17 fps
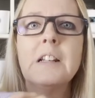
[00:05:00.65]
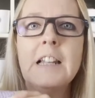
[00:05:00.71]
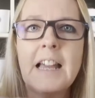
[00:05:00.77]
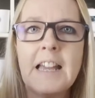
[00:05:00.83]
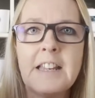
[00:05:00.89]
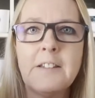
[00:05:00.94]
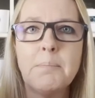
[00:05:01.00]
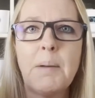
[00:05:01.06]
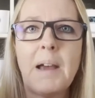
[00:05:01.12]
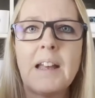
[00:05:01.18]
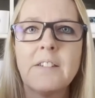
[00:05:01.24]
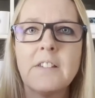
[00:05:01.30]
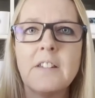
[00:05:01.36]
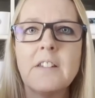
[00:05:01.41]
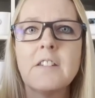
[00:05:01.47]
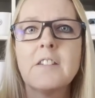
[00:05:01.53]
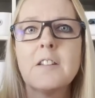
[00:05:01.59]
lace
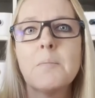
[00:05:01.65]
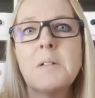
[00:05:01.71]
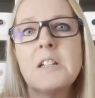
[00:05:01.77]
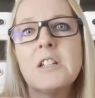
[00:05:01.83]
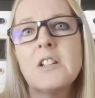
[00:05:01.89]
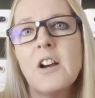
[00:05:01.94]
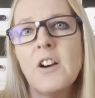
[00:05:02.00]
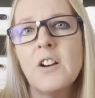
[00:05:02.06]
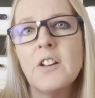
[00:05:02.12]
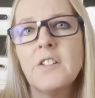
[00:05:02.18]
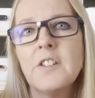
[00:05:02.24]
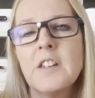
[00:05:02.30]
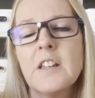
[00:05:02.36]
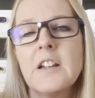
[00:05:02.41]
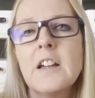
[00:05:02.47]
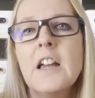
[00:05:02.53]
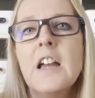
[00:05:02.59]
patterns, some
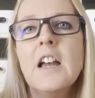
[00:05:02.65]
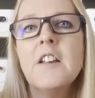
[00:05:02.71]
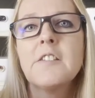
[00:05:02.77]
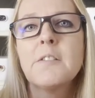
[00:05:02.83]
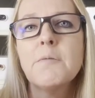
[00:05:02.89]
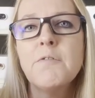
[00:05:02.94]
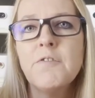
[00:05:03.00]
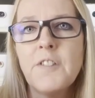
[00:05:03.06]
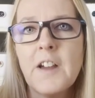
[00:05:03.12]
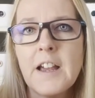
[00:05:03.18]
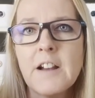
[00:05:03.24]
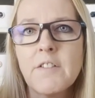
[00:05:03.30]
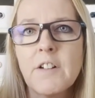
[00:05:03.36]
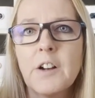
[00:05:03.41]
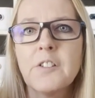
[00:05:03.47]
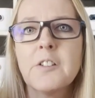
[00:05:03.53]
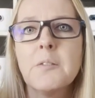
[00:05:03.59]
intarsia, some
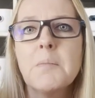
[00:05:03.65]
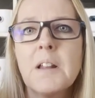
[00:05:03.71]
ferrule, some